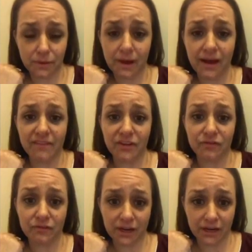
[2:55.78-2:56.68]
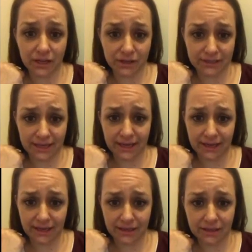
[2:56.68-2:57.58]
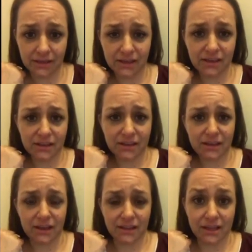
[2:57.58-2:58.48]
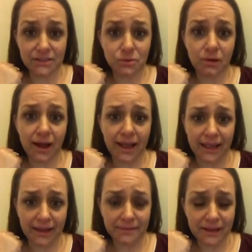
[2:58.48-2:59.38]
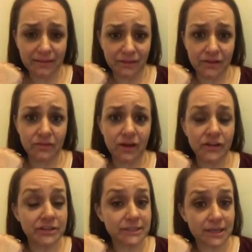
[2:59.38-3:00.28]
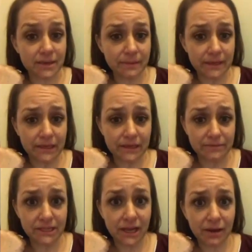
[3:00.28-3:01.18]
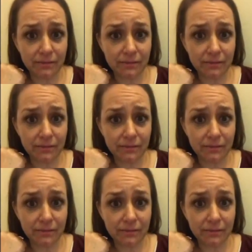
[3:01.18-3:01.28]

you have a very good daddy. And that's why Heavenly Father is keeping him to